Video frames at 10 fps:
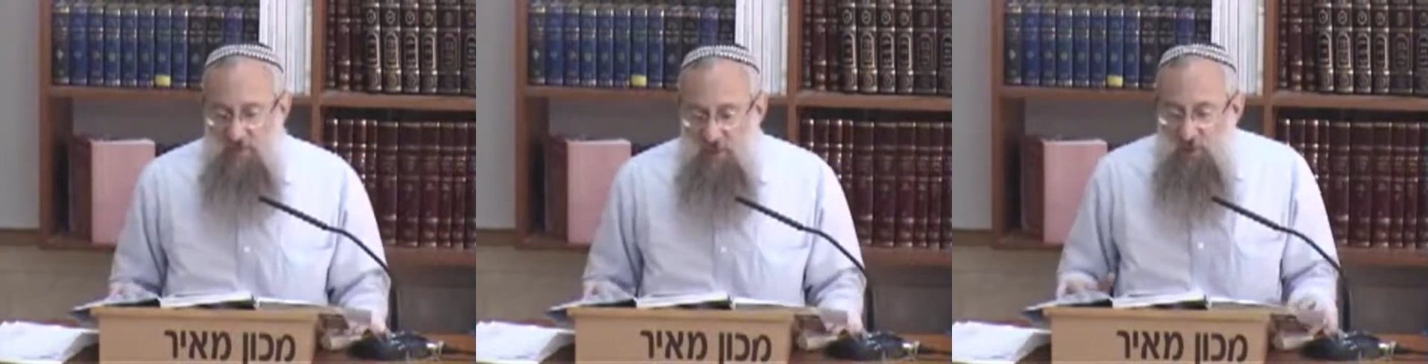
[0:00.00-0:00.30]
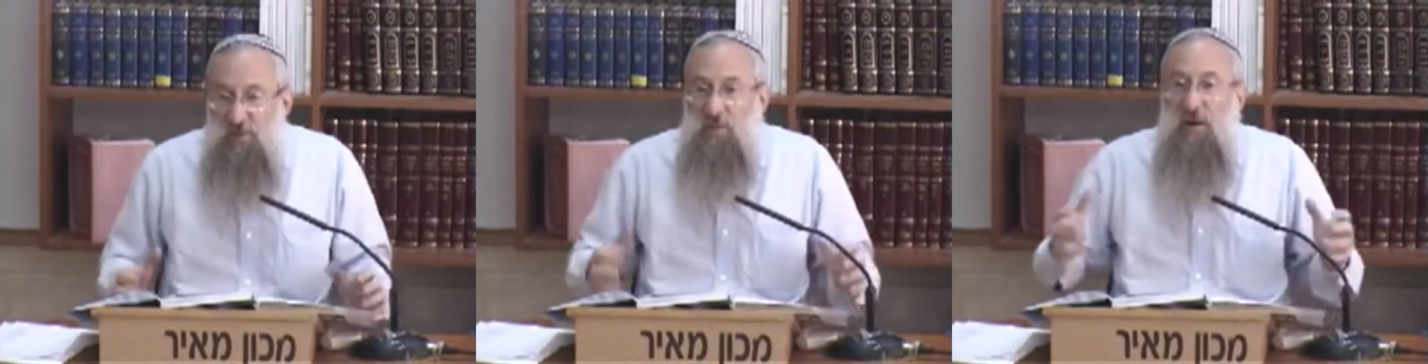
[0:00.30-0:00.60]
You know
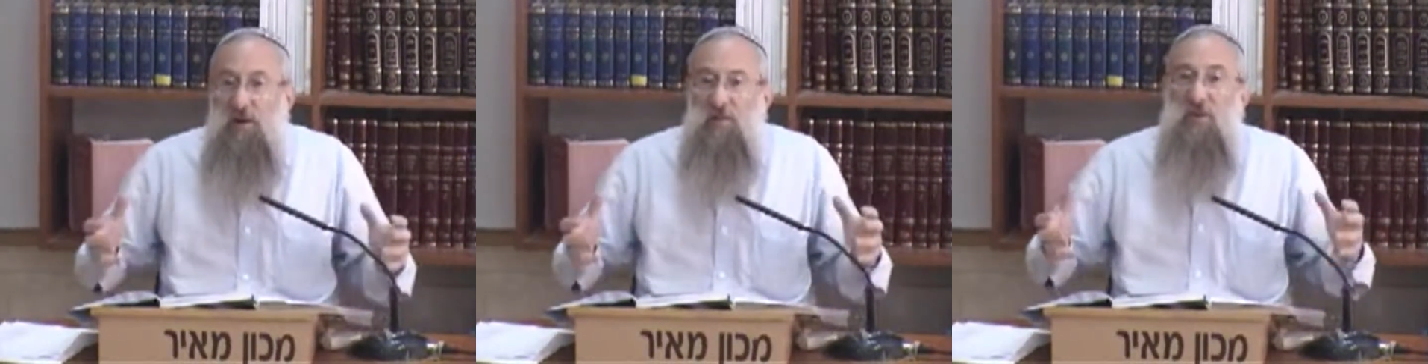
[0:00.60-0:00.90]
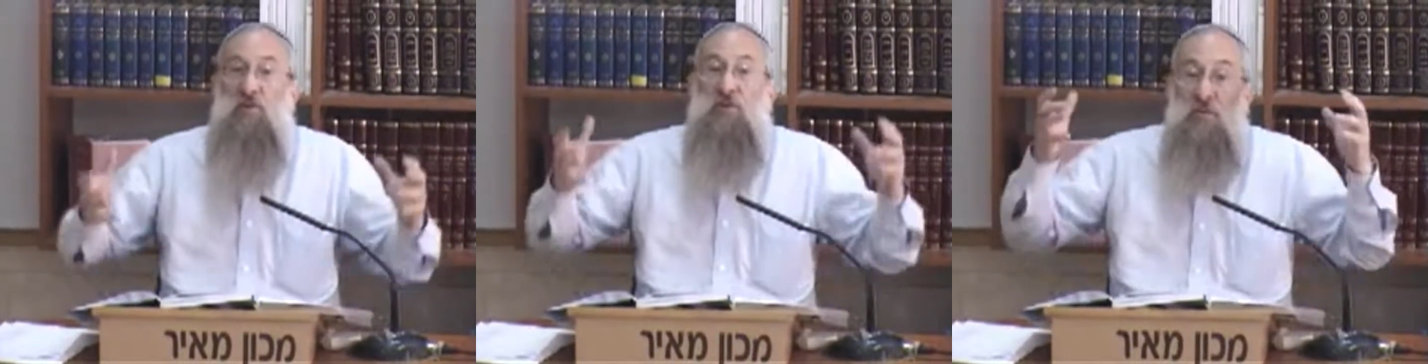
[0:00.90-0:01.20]
what you're part of. You
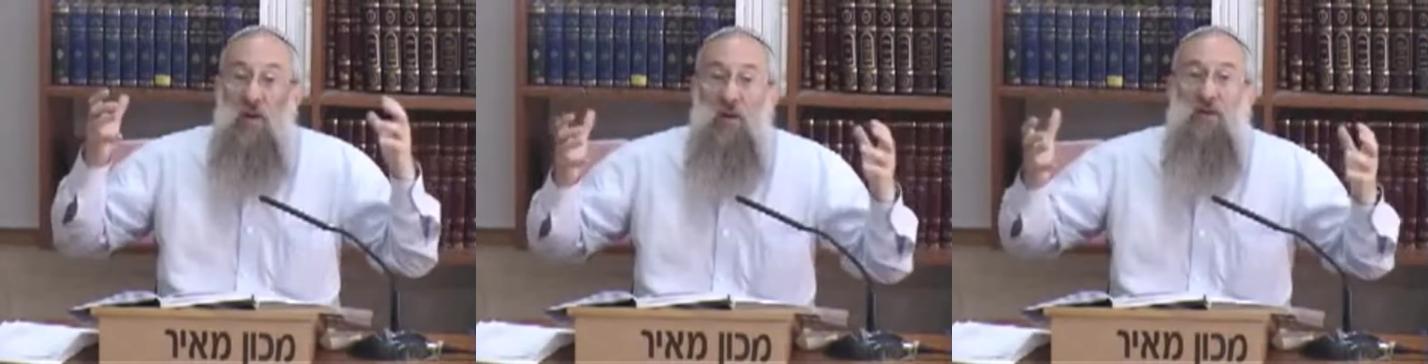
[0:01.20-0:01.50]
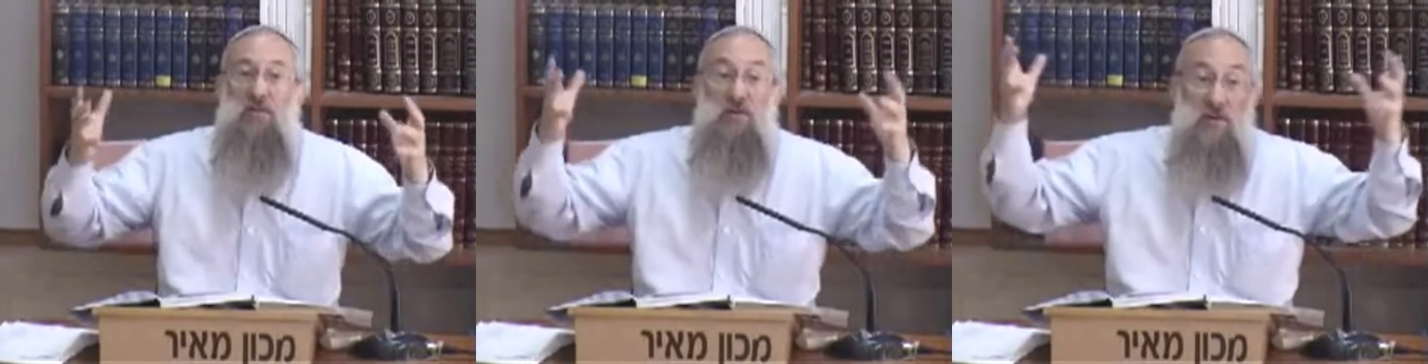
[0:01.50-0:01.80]
know what you belong to.